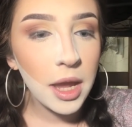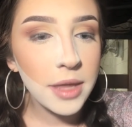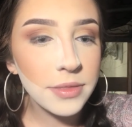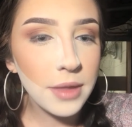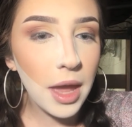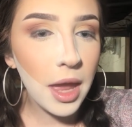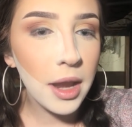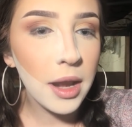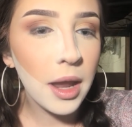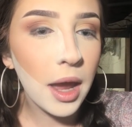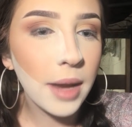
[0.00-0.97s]
And
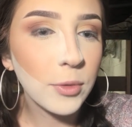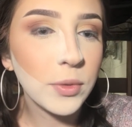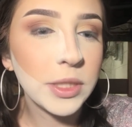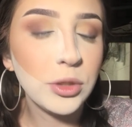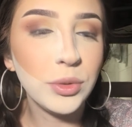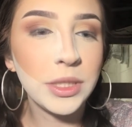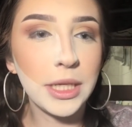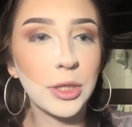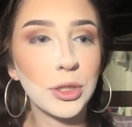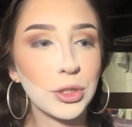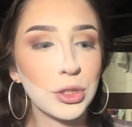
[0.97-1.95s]
then I'm going to
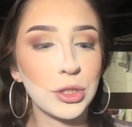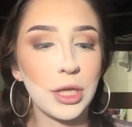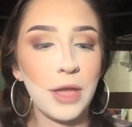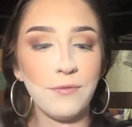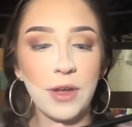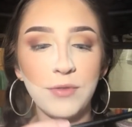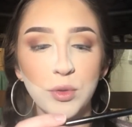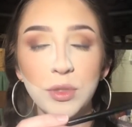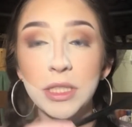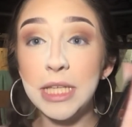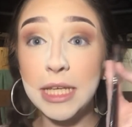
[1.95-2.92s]
take this M five oh
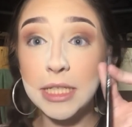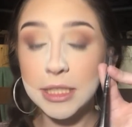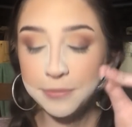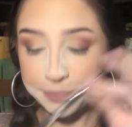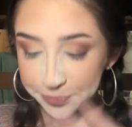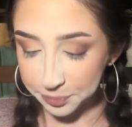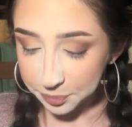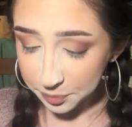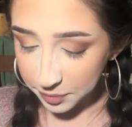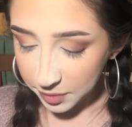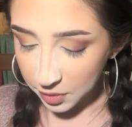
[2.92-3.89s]
six
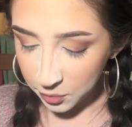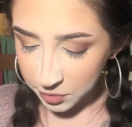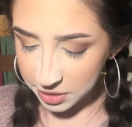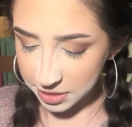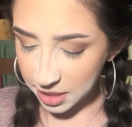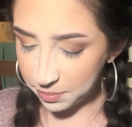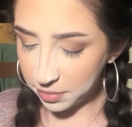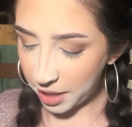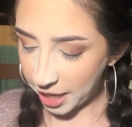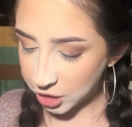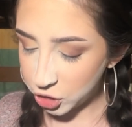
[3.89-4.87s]
with the same
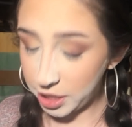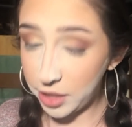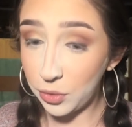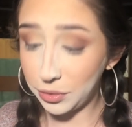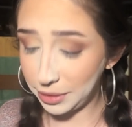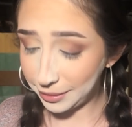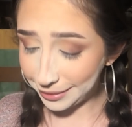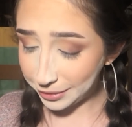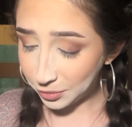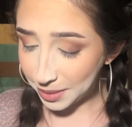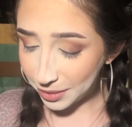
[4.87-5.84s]
black shade, only a
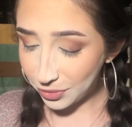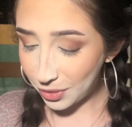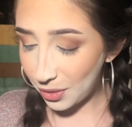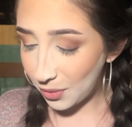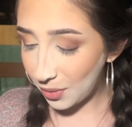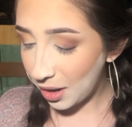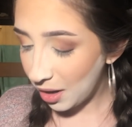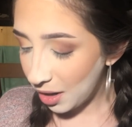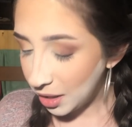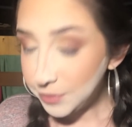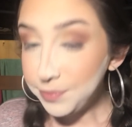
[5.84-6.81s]
little bit though.
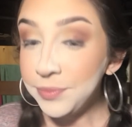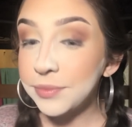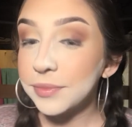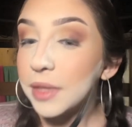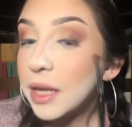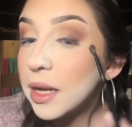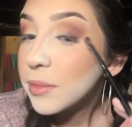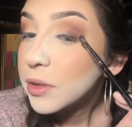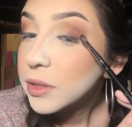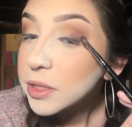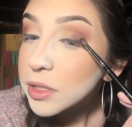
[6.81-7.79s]
And I'm
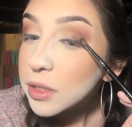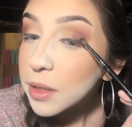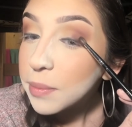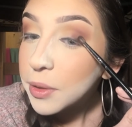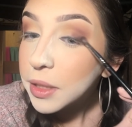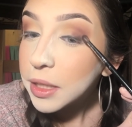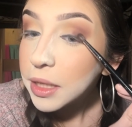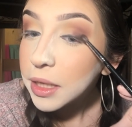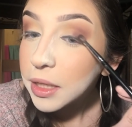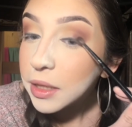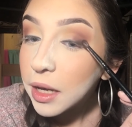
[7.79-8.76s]
going to start putting
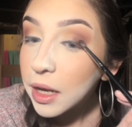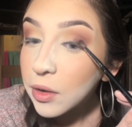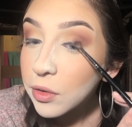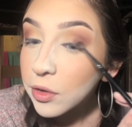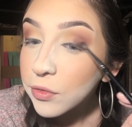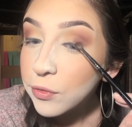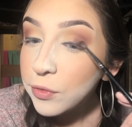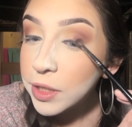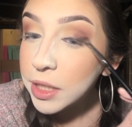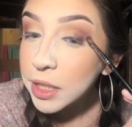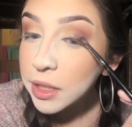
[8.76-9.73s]
it in the outer
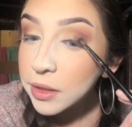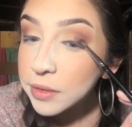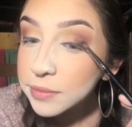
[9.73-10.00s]
V